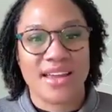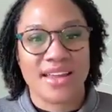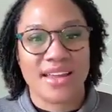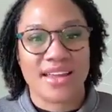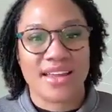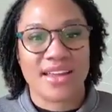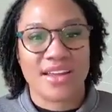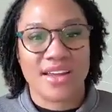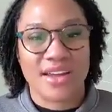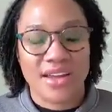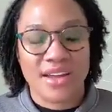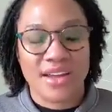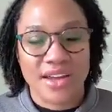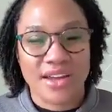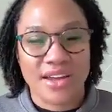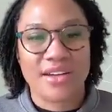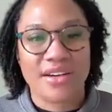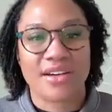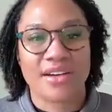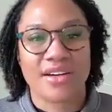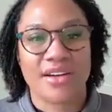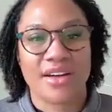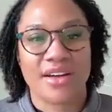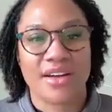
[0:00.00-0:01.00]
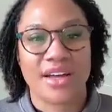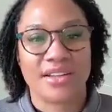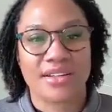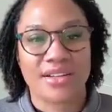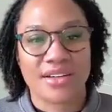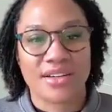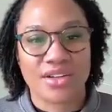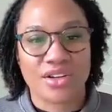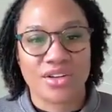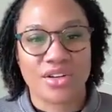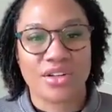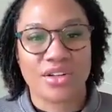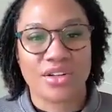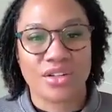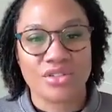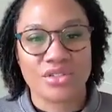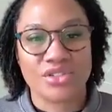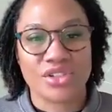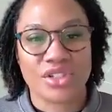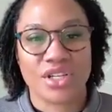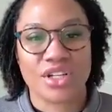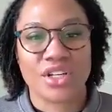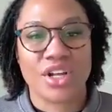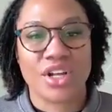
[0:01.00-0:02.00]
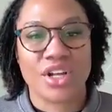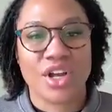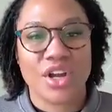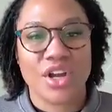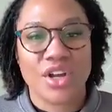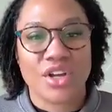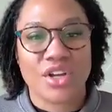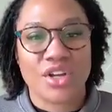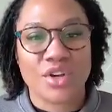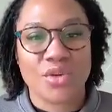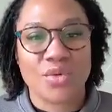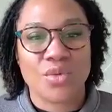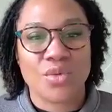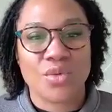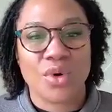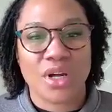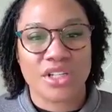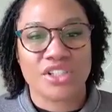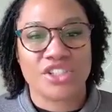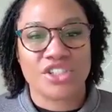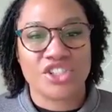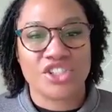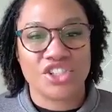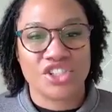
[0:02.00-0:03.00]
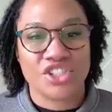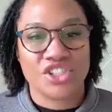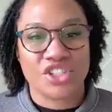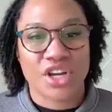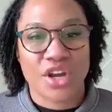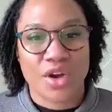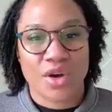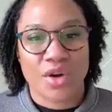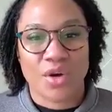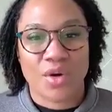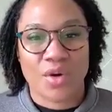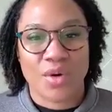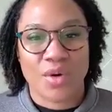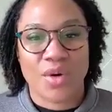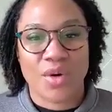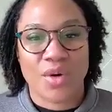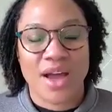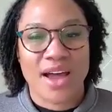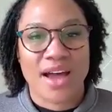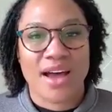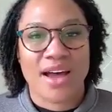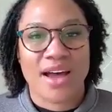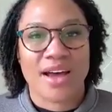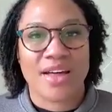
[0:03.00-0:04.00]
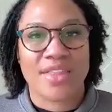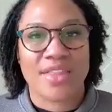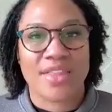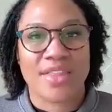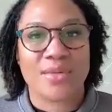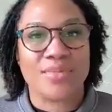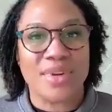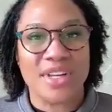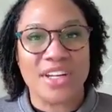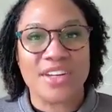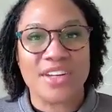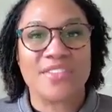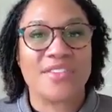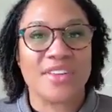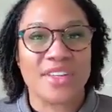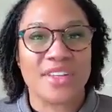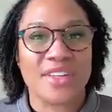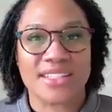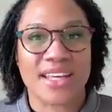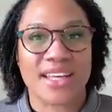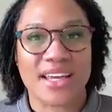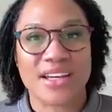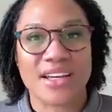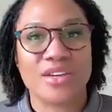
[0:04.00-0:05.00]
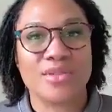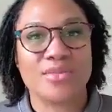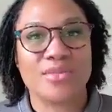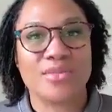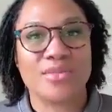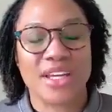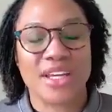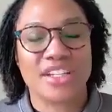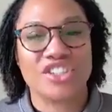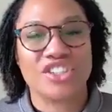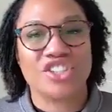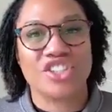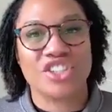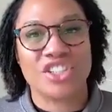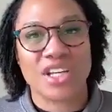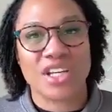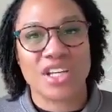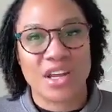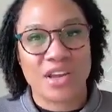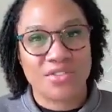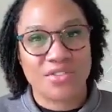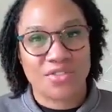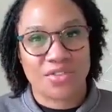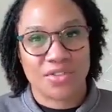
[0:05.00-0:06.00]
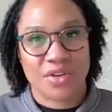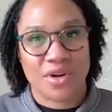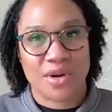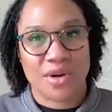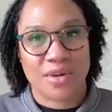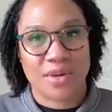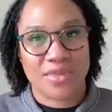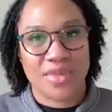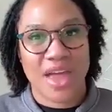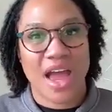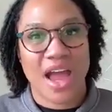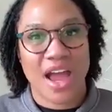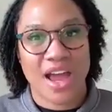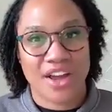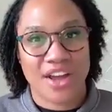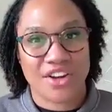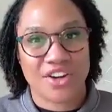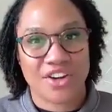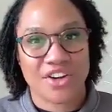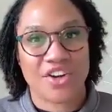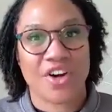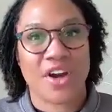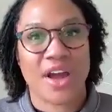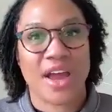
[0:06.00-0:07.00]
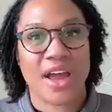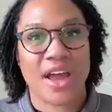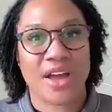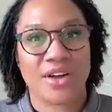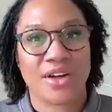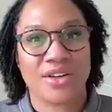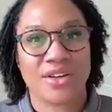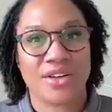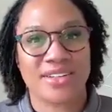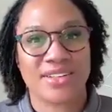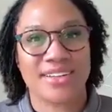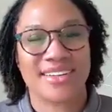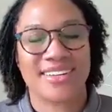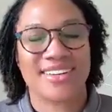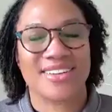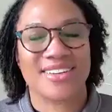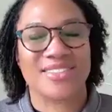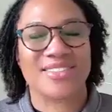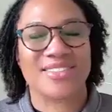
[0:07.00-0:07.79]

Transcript: Here in the conclusion, you want to show the benefits that could be achieved from the higher ground.